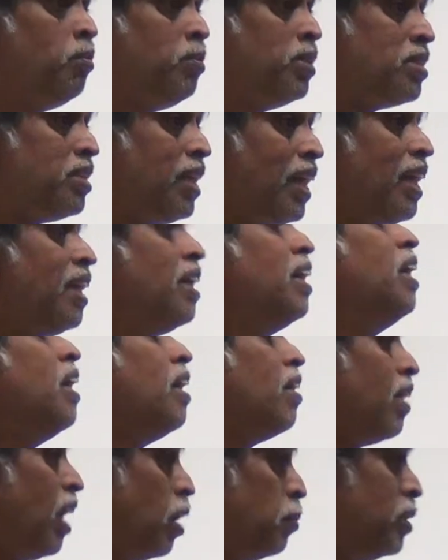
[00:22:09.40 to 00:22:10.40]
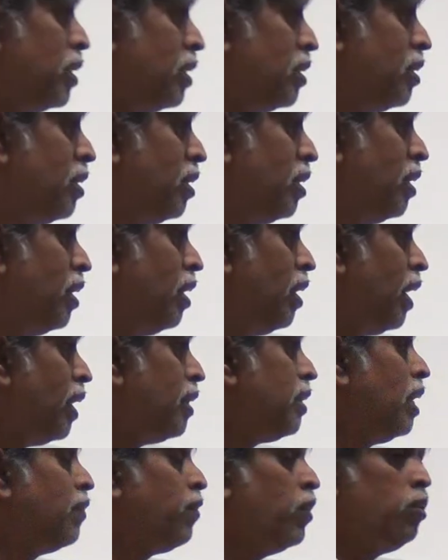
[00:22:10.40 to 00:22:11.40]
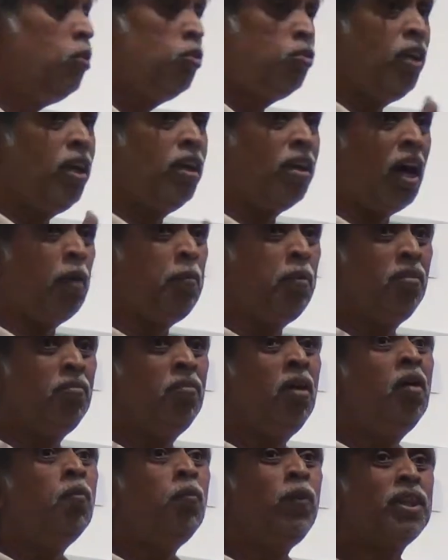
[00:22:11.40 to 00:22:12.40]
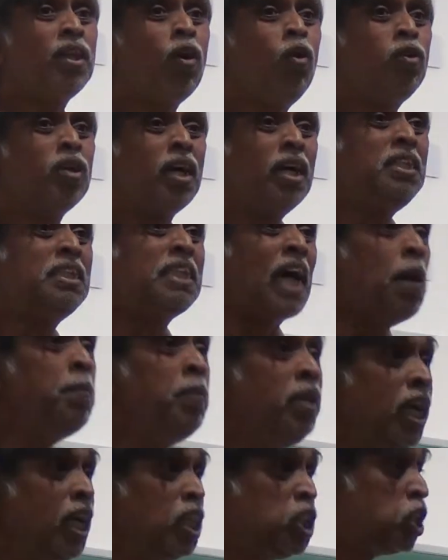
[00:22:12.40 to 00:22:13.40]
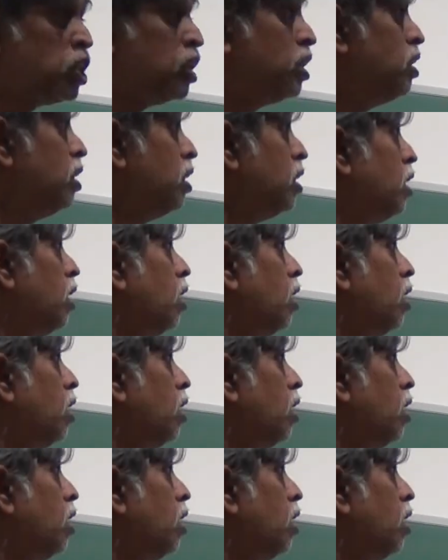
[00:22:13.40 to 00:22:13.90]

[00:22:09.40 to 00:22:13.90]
to be seeing? Raman. And therefore you see Raman without contamination